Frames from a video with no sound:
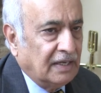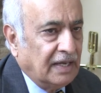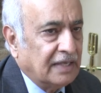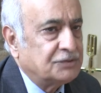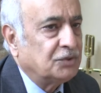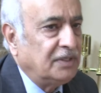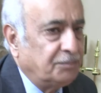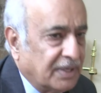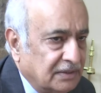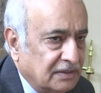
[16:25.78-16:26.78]
Actually,
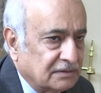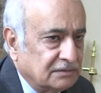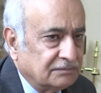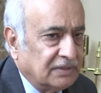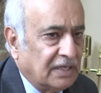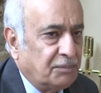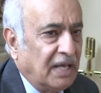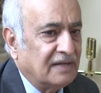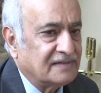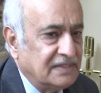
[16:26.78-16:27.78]
Brother
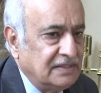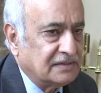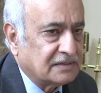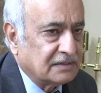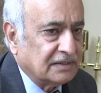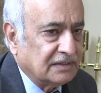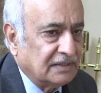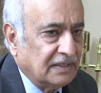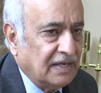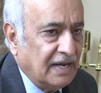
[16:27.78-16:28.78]
Iqbal Aziz
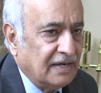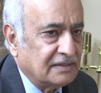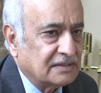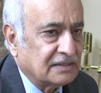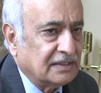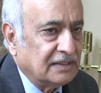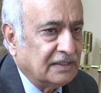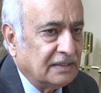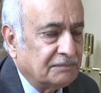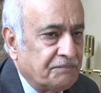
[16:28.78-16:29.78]
eh, had
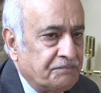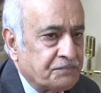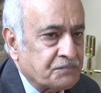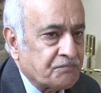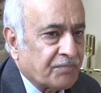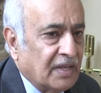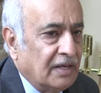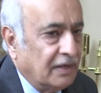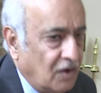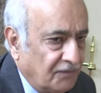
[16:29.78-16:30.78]
a, eh,
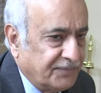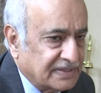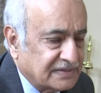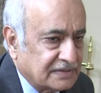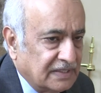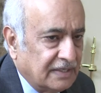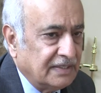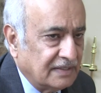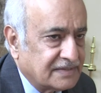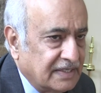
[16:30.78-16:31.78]
an office, a
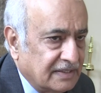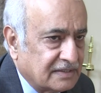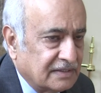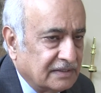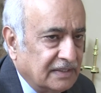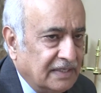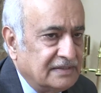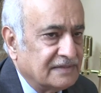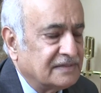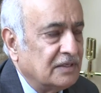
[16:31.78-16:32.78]
real estate
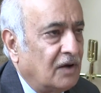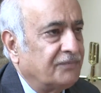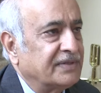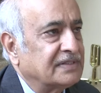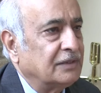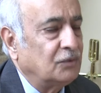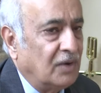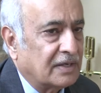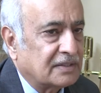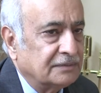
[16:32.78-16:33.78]
agency office in
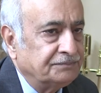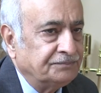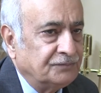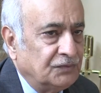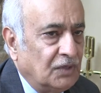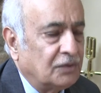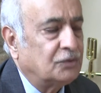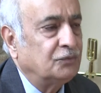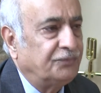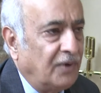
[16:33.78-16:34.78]
Newark,
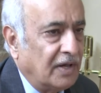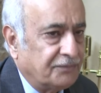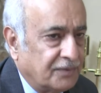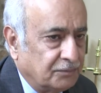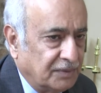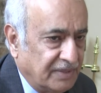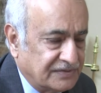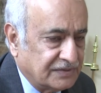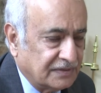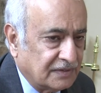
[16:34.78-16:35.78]
not too far from the
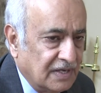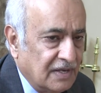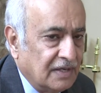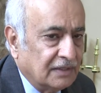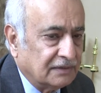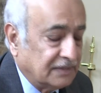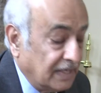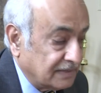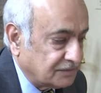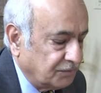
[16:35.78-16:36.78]
masjid.
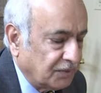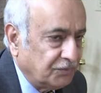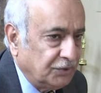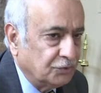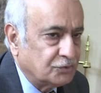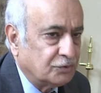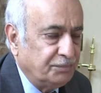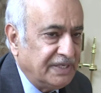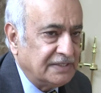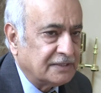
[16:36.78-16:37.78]
That's where we used to
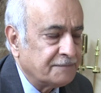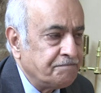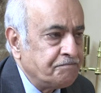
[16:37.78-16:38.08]
meet.